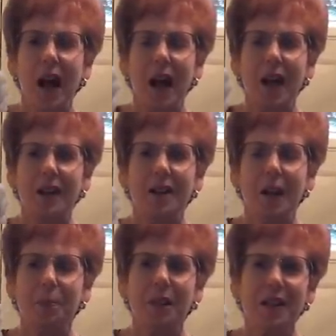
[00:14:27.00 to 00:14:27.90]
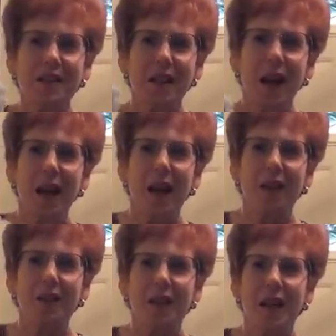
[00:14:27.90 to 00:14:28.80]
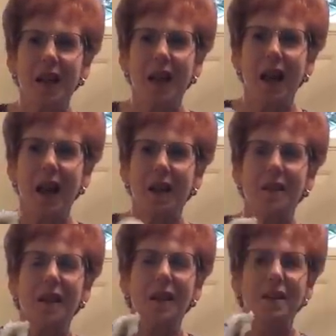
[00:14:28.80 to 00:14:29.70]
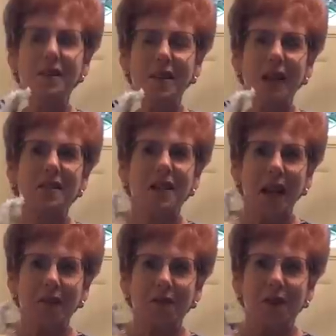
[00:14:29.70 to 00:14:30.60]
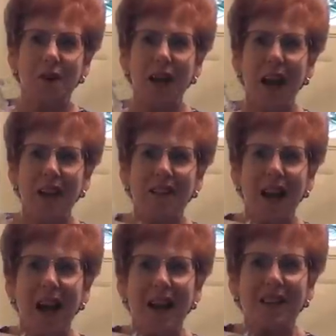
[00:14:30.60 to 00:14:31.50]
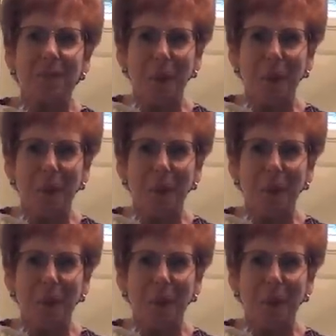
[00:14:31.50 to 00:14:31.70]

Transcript: And please stay healthy and stay safe. Okay, thanks,